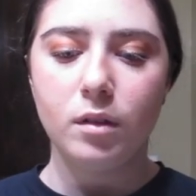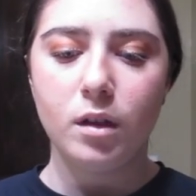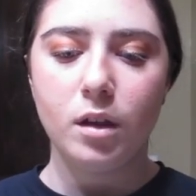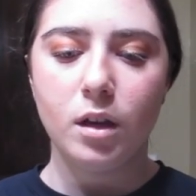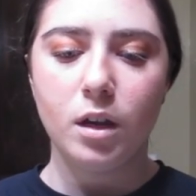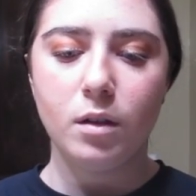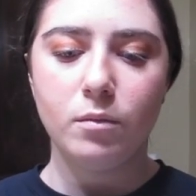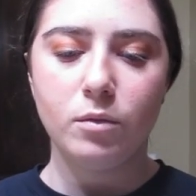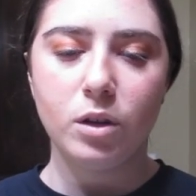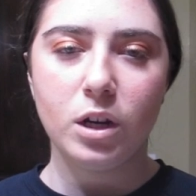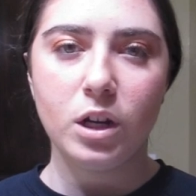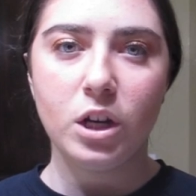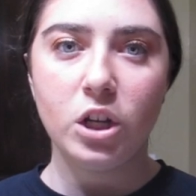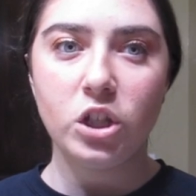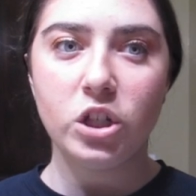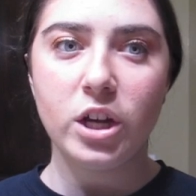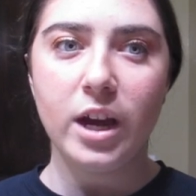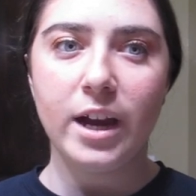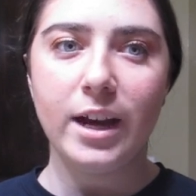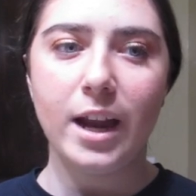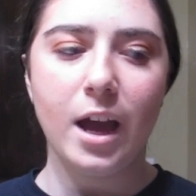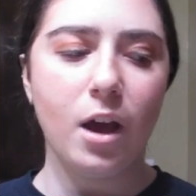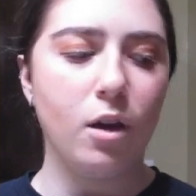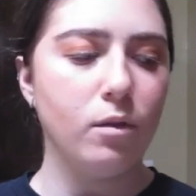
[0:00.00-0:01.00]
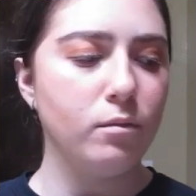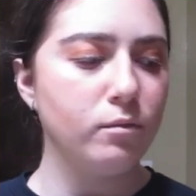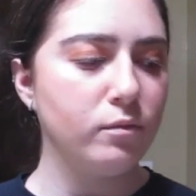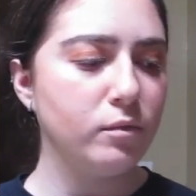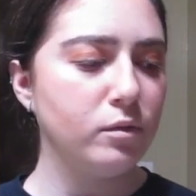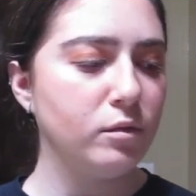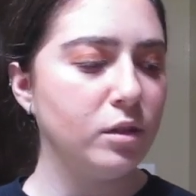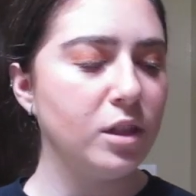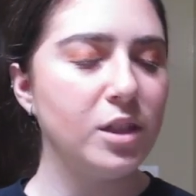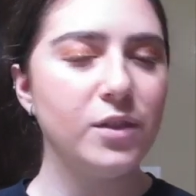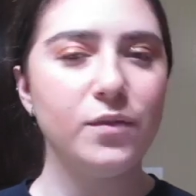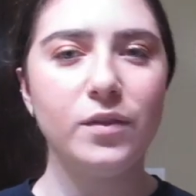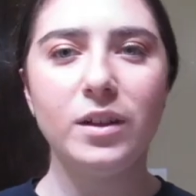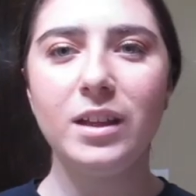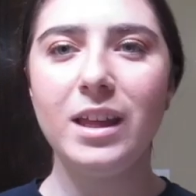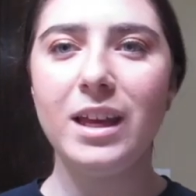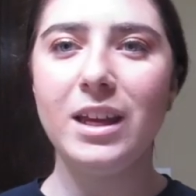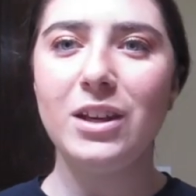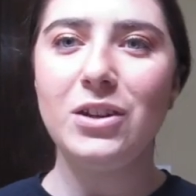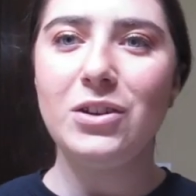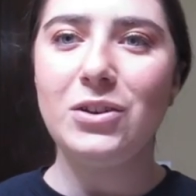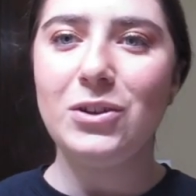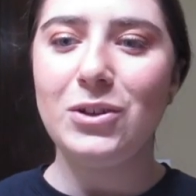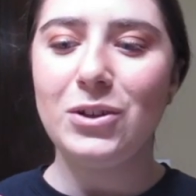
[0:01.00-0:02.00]
and we're gonna try it out just for
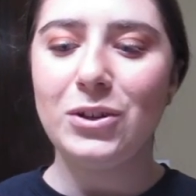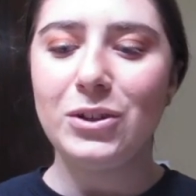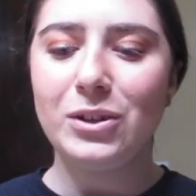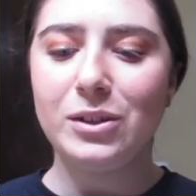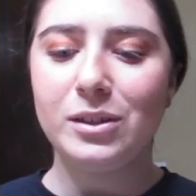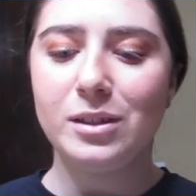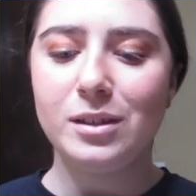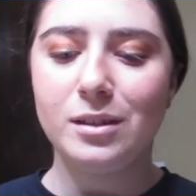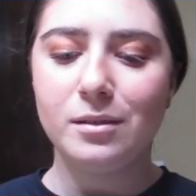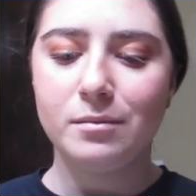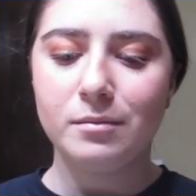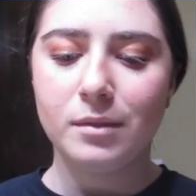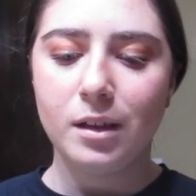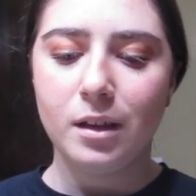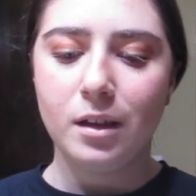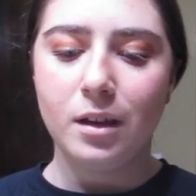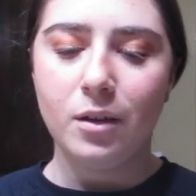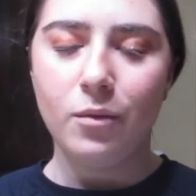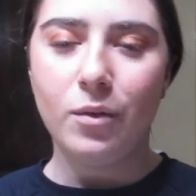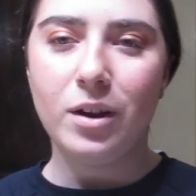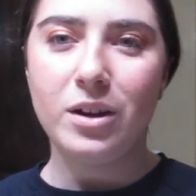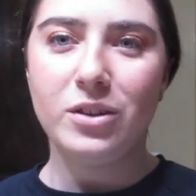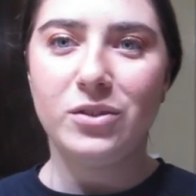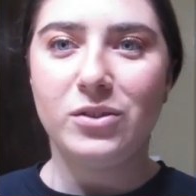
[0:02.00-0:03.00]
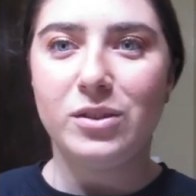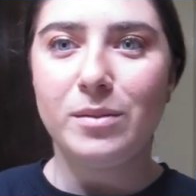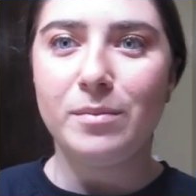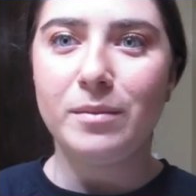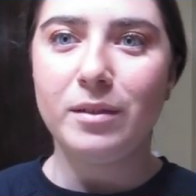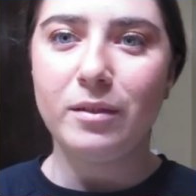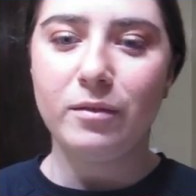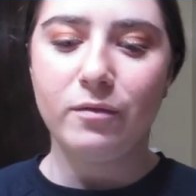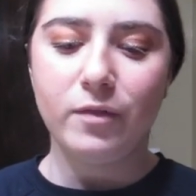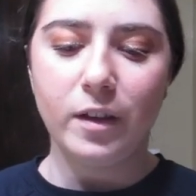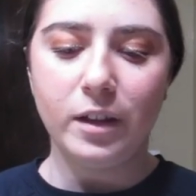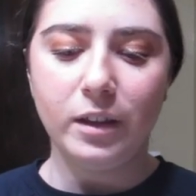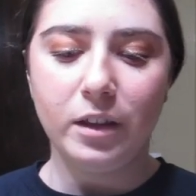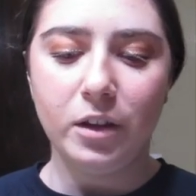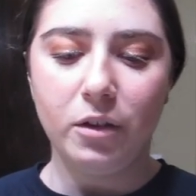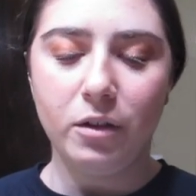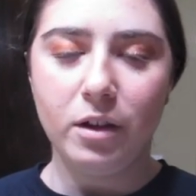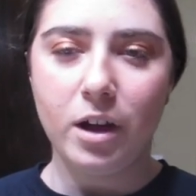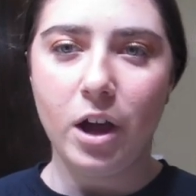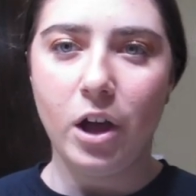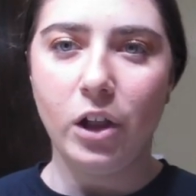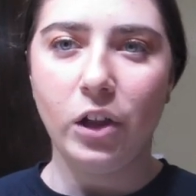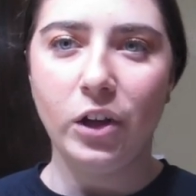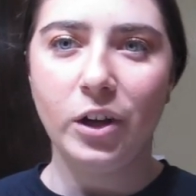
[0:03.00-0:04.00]
like New Year's. I wanna do some fun little
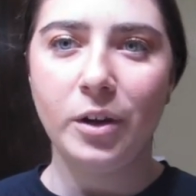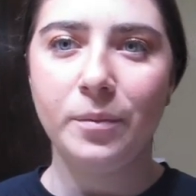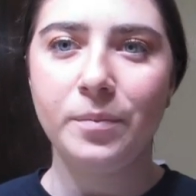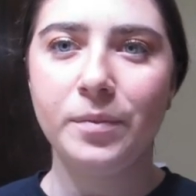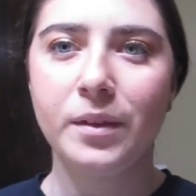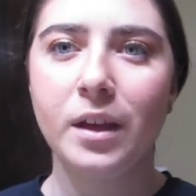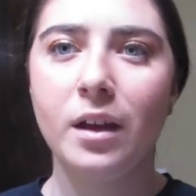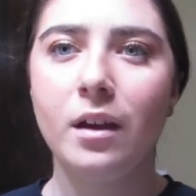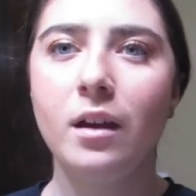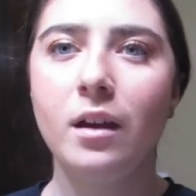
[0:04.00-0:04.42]
color.